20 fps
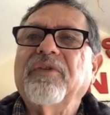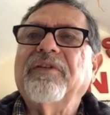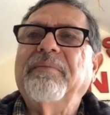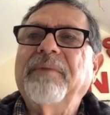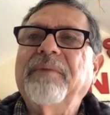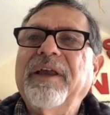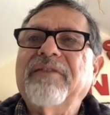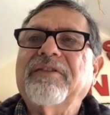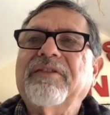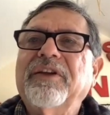a
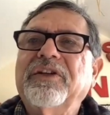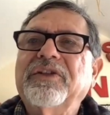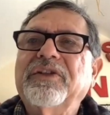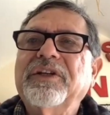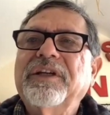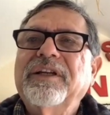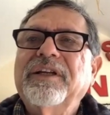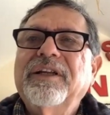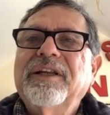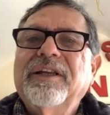message.
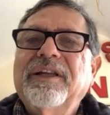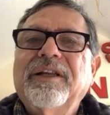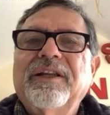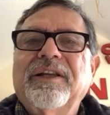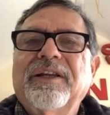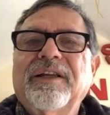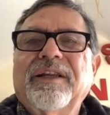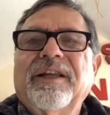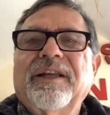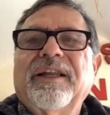
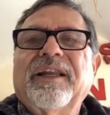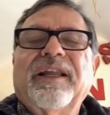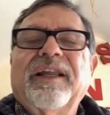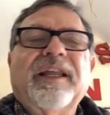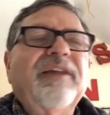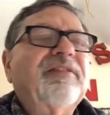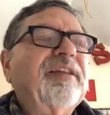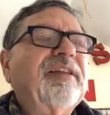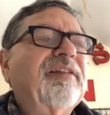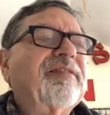
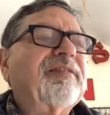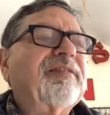He says